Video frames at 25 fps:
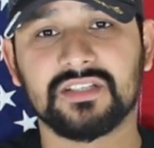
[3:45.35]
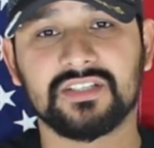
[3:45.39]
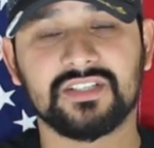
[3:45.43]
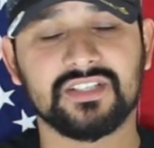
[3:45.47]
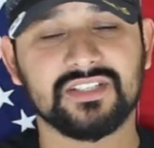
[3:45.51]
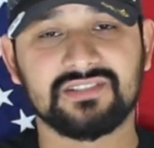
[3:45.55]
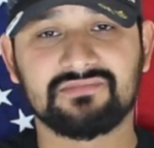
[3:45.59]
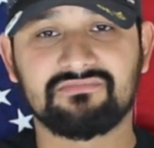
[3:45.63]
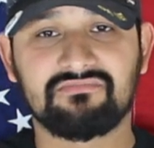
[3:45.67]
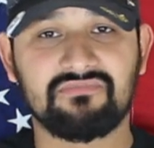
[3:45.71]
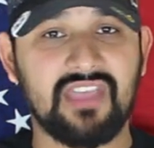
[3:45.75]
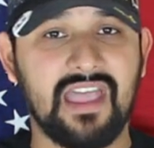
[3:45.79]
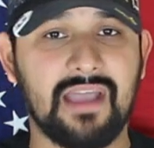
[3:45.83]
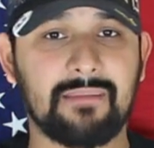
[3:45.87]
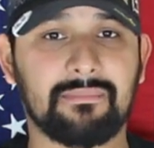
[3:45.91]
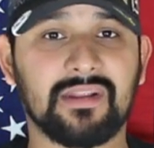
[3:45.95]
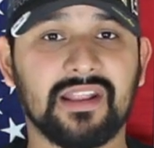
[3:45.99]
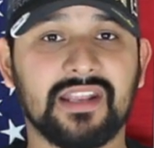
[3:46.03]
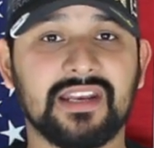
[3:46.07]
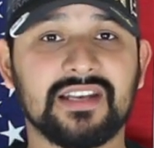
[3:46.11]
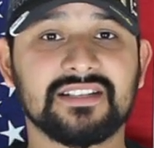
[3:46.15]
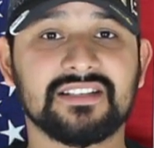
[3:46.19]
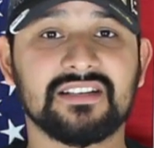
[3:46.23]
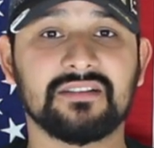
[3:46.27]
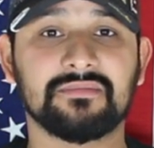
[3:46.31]
Just that
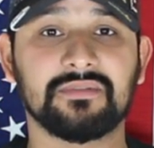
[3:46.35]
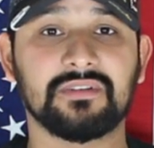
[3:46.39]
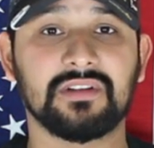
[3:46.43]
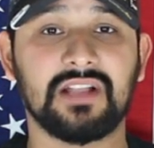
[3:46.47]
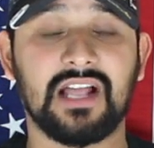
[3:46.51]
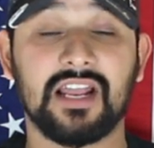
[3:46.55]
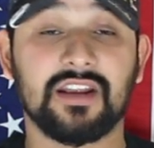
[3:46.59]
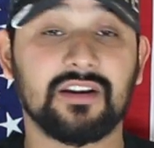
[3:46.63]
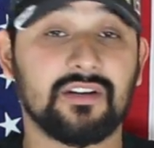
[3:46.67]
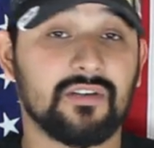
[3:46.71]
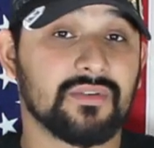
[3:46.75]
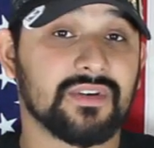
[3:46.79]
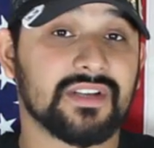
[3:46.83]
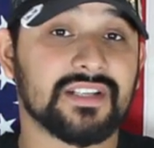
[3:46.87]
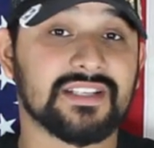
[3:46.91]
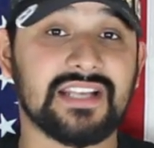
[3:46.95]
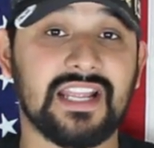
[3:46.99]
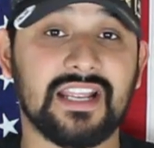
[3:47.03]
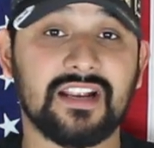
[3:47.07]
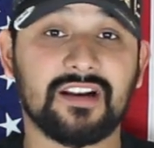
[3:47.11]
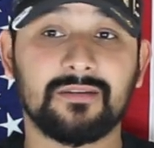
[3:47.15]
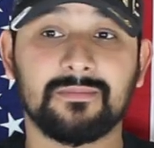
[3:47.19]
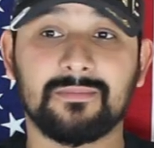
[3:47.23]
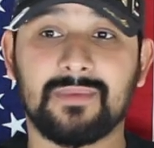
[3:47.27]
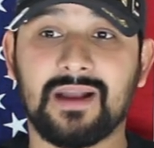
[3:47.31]
plain and simple. I don't
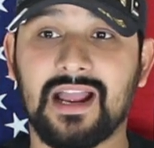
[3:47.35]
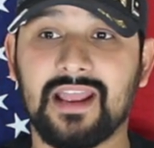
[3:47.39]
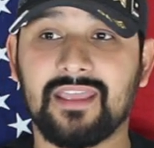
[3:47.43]
dislike them.